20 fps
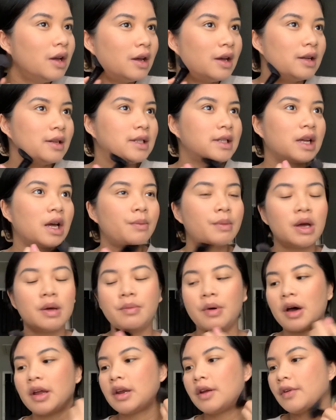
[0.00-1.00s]
and see how my
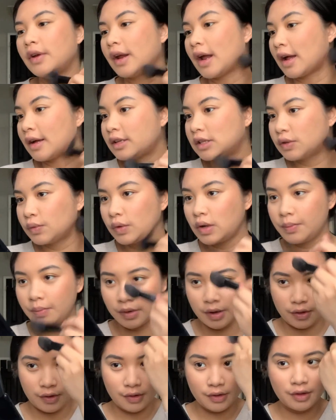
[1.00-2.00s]
body reacts to it. But
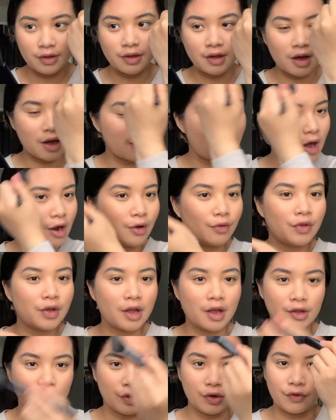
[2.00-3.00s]
other than that, I don't think
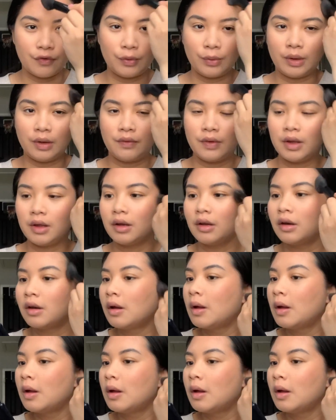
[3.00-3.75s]
I can go fully vegan.